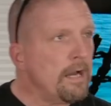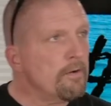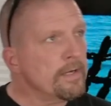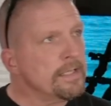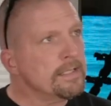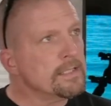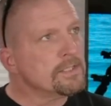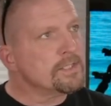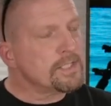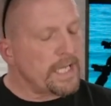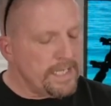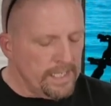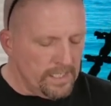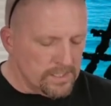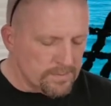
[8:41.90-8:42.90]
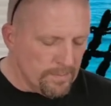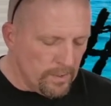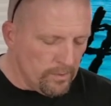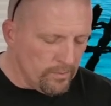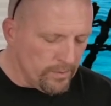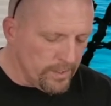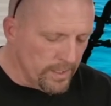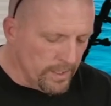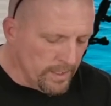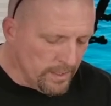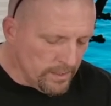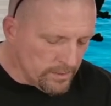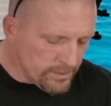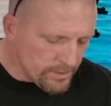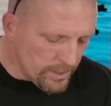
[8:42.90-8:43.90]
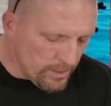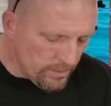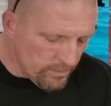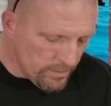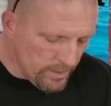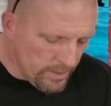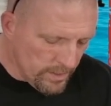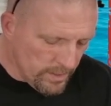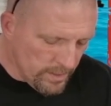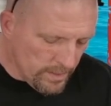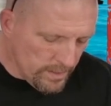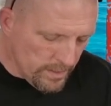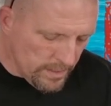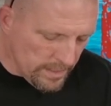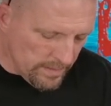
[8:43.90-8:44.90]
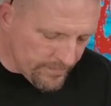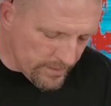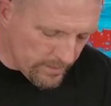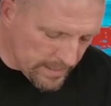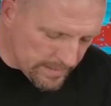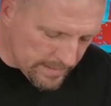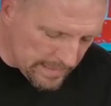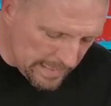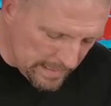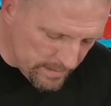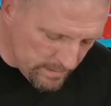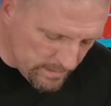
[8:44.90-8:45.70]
in the settings mode. So if you hit that,